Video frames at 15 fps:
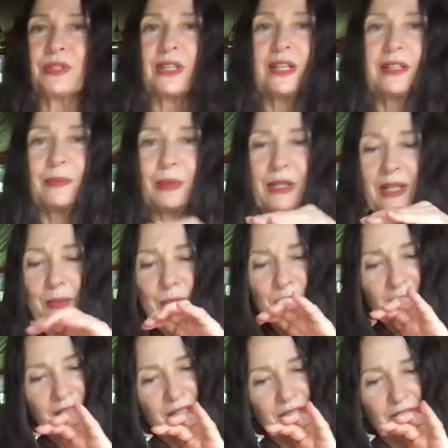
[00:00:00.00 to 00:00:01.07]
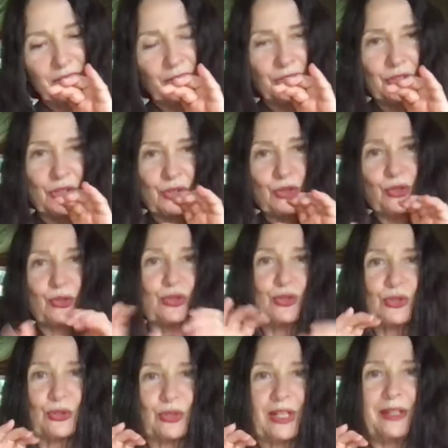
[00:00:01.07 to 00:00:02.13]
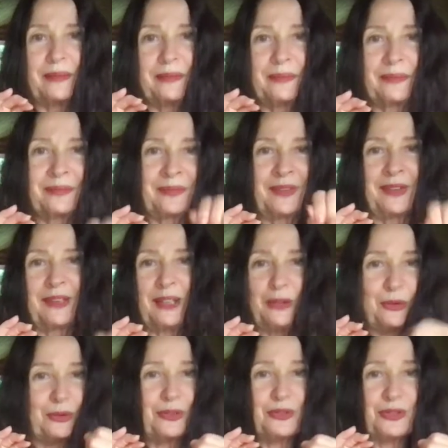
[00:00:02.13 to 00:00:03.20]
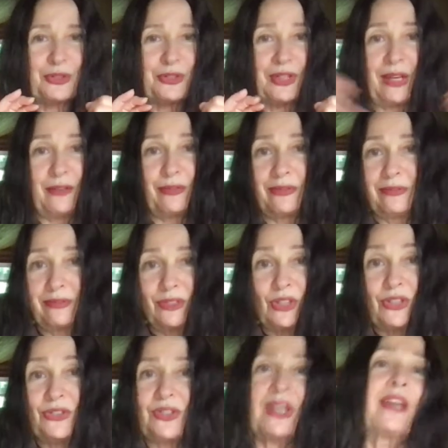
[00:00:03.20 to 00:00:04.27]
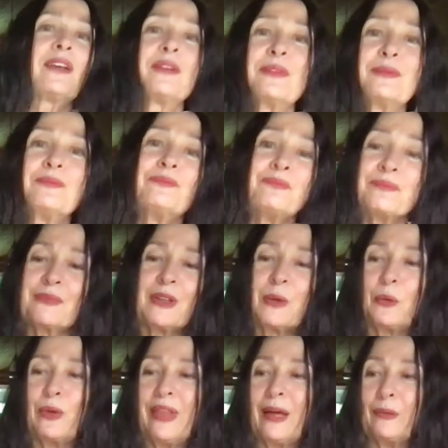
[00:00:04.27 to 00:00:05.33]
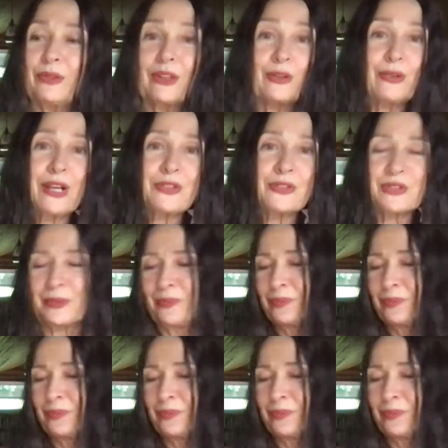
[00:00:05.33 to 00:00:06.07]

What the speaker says: and it becomes like a little dessert treat that you can just have cheesecake without the crust.